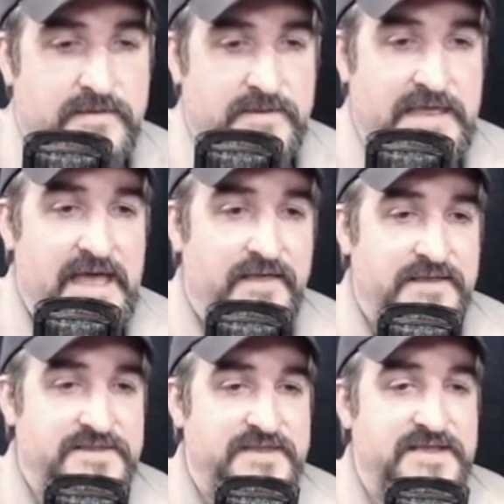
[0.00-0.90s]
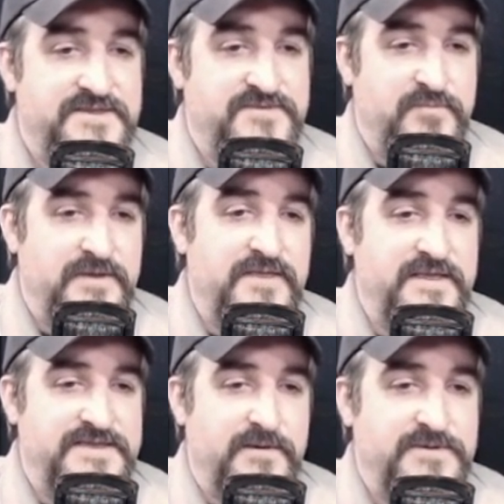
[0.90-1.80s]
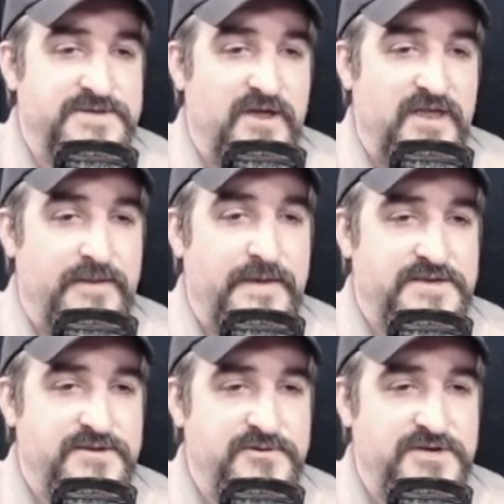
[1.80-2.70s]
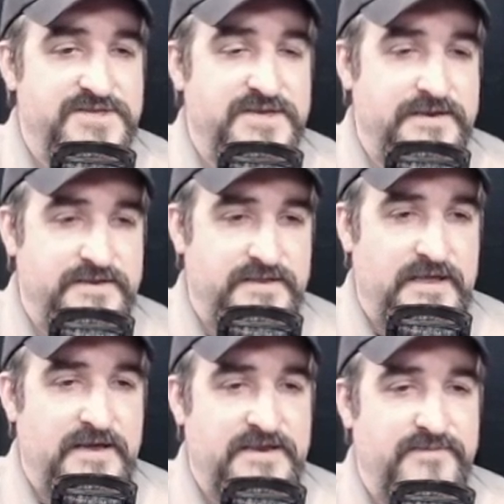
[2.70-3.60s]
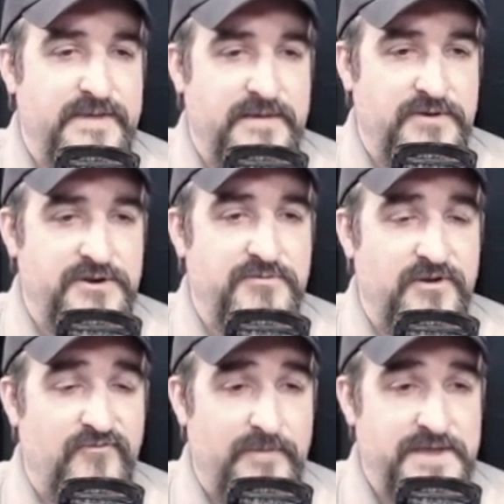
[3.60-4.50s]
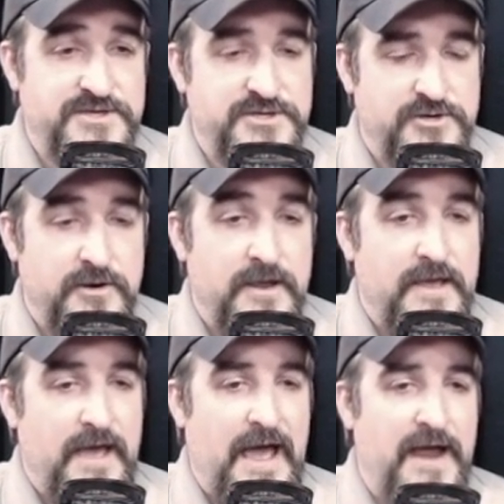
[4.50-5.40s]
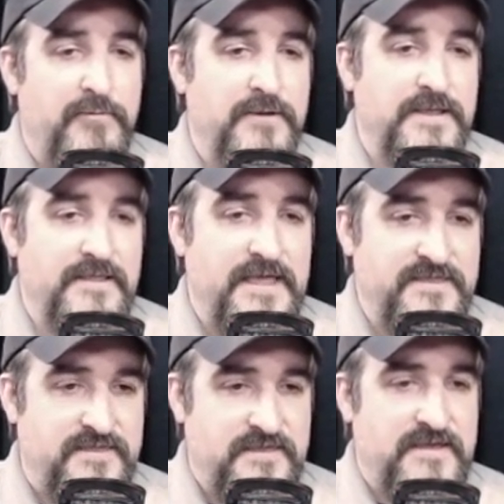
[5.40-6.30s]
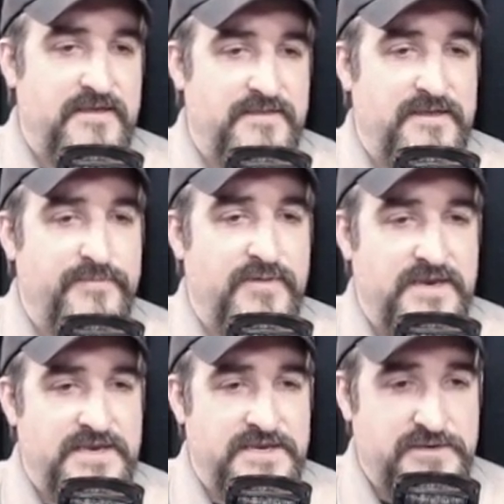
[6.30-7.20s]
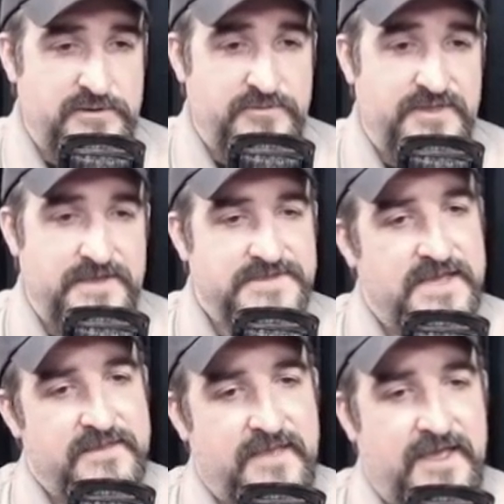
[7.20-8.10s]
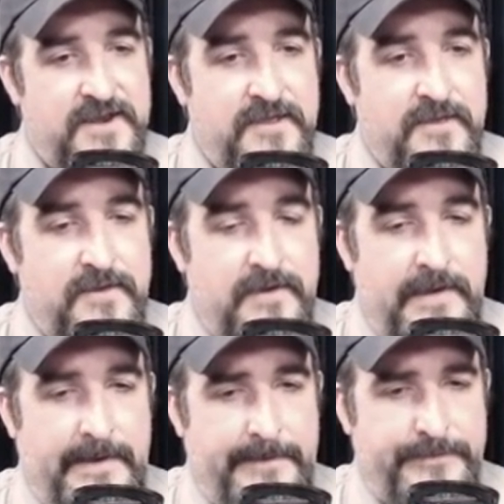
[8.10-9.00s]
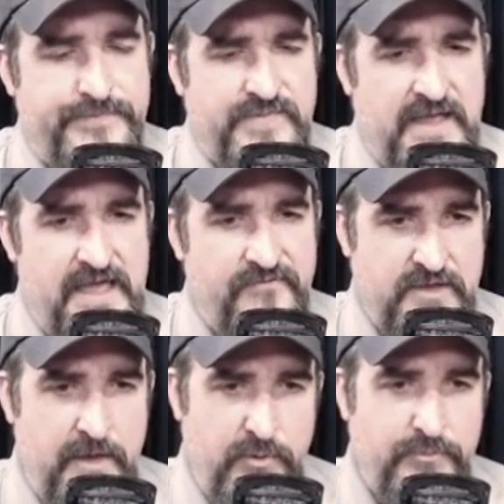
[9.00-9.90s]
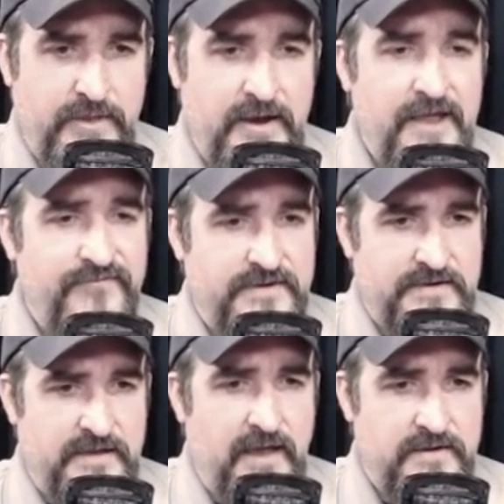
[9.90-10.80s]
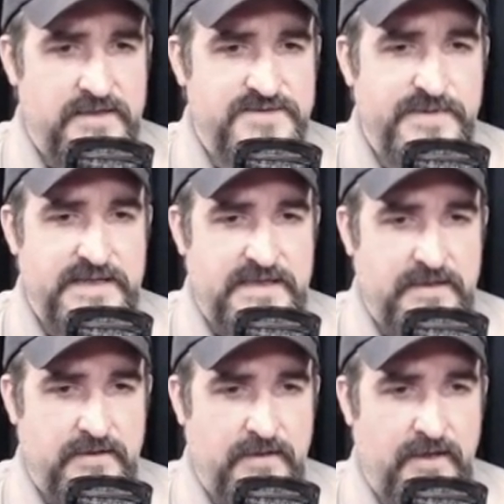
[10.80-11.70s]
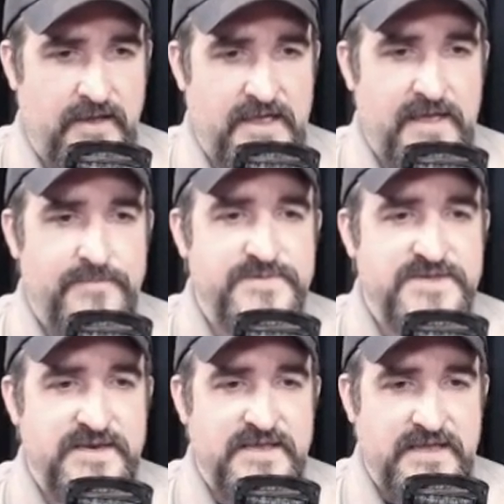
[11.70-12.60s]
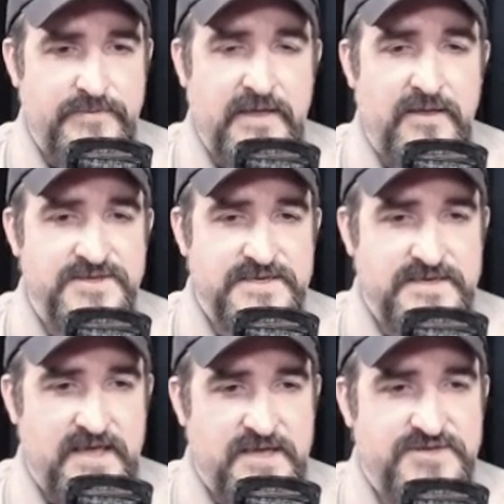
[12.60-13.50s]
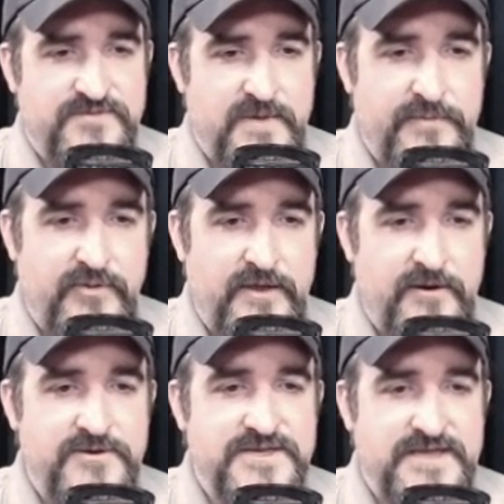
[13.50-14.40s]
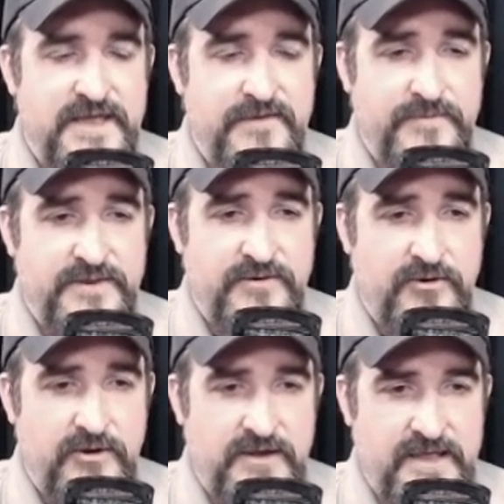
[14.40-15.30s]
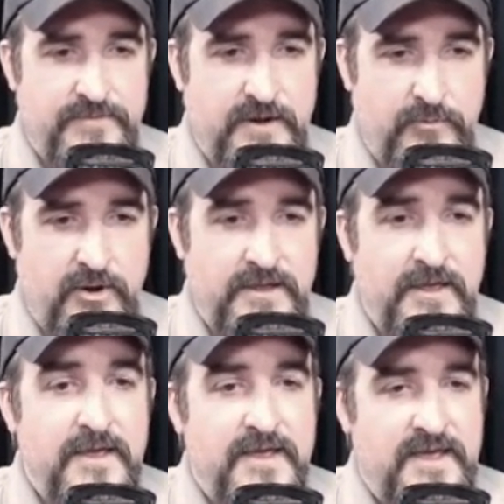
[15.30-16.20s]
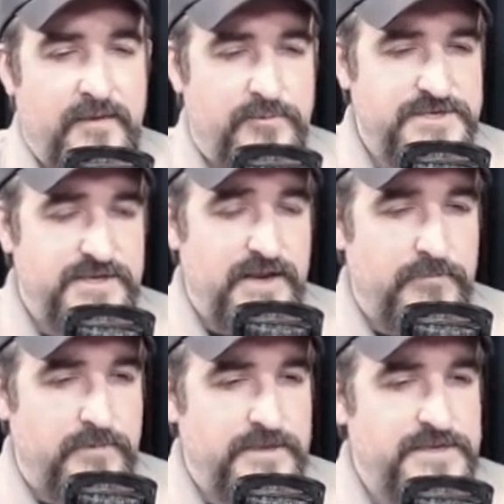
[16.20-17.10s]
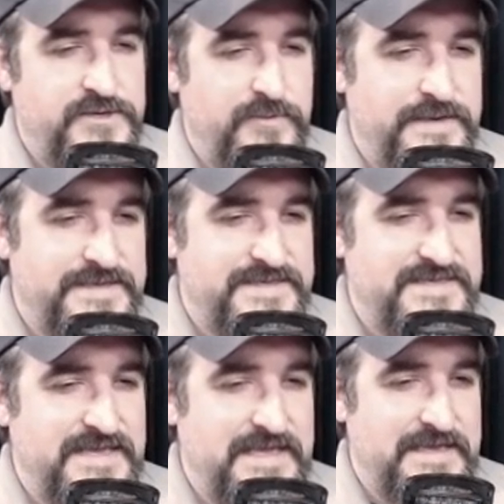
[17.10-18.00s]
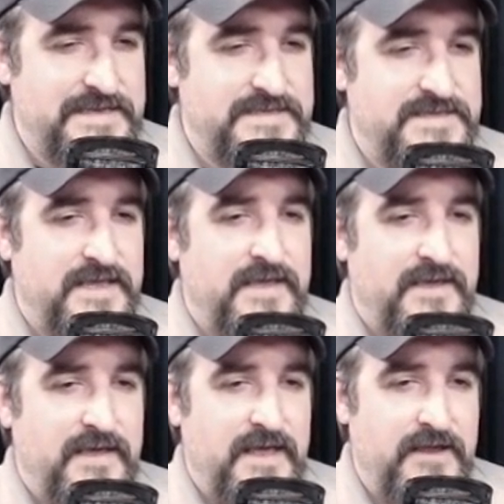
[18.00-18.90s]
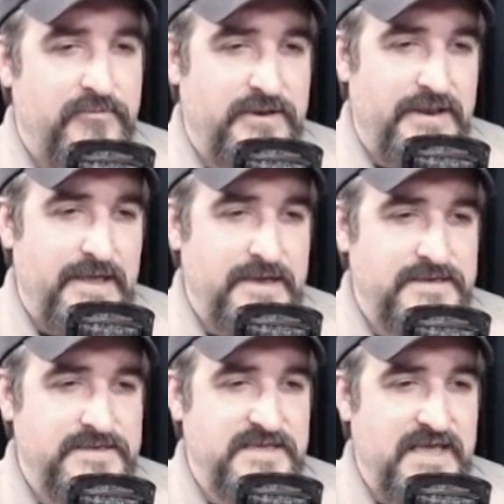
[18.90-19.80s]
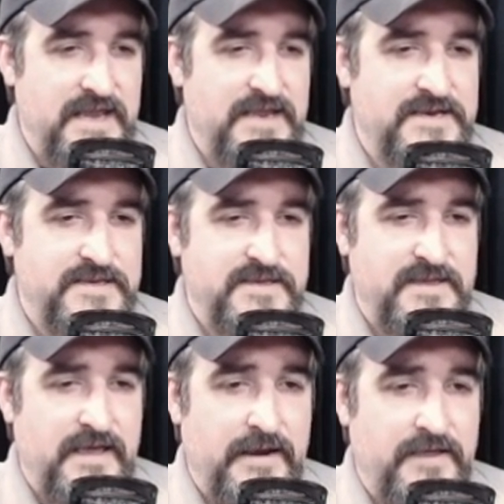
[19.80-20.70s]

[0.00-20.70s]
Yeah, that's one of the things I was talking about too, Justin. The idea of being able to do it over Messenger. I really like the ability to do things like that. I have a couple of I haven't gotten as many IMs and emails and texts from my players as I am in the current game that I'm running, and we're still not really doing scenes. And I would like to get into that.